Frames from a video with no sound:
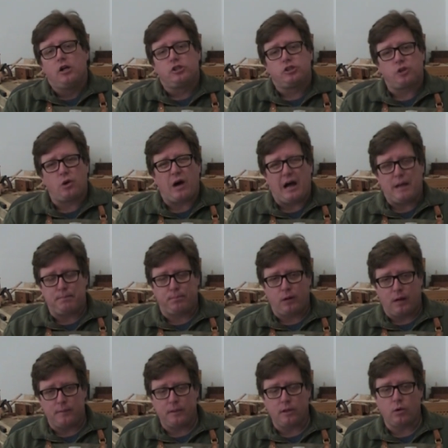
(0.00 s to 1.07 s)
So I'm
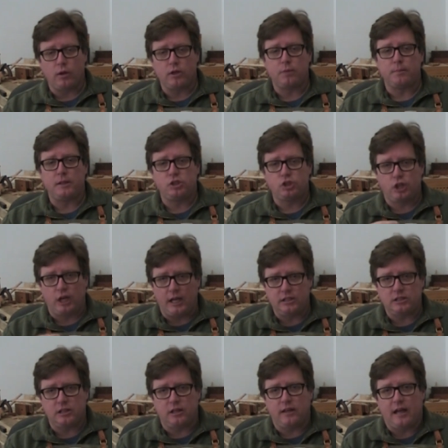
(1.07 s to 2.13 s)
probably going to be
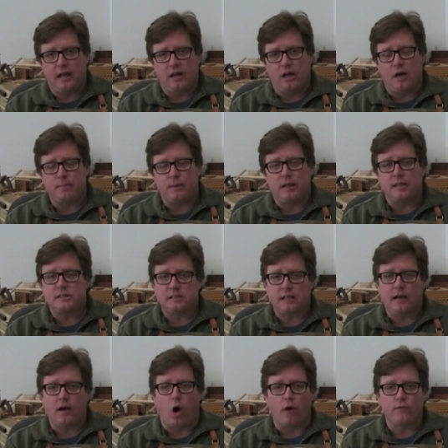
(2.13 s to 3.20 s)
changing that up and
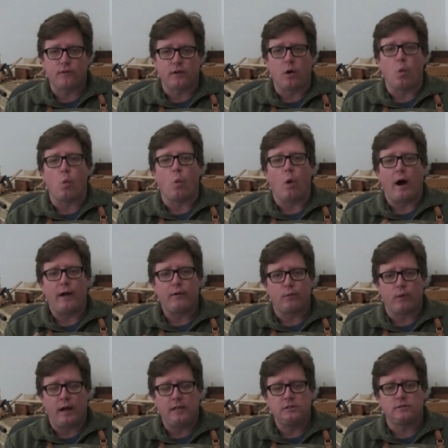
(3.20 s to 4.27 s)
instead offering a
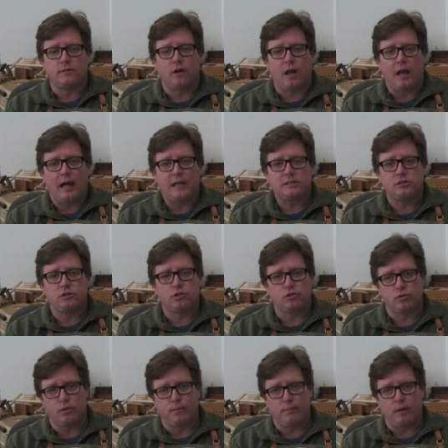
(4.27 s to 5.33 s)
wide range of classes
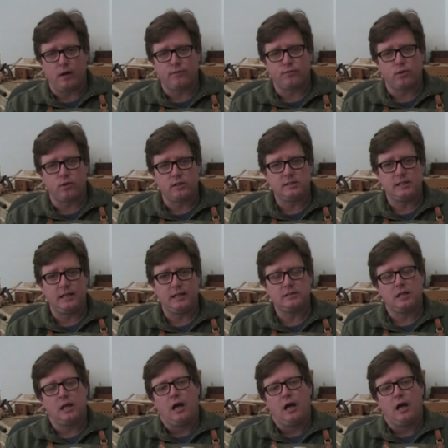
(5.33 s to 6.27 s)
through the month for the teens,